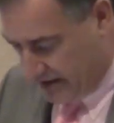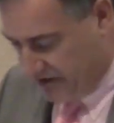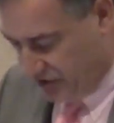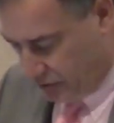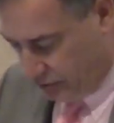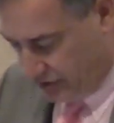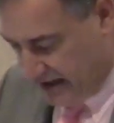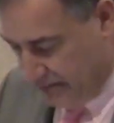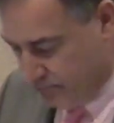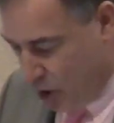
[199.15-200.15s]
a certain
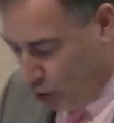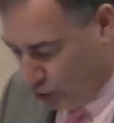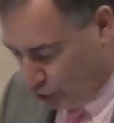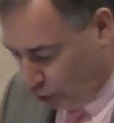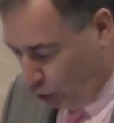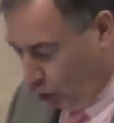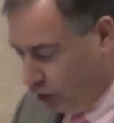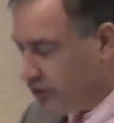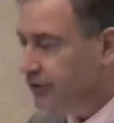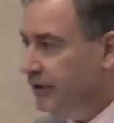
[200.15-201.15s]

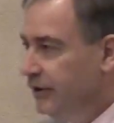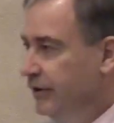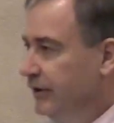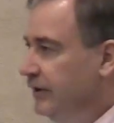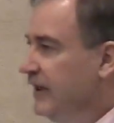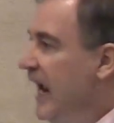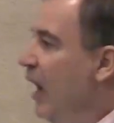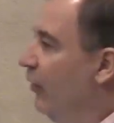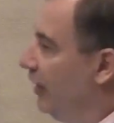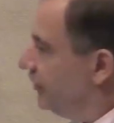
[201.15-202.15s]
emotional
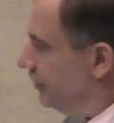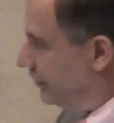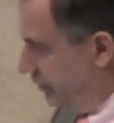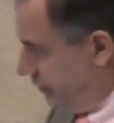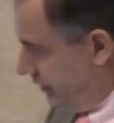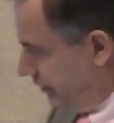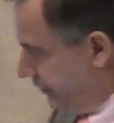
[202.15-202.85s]
character to it.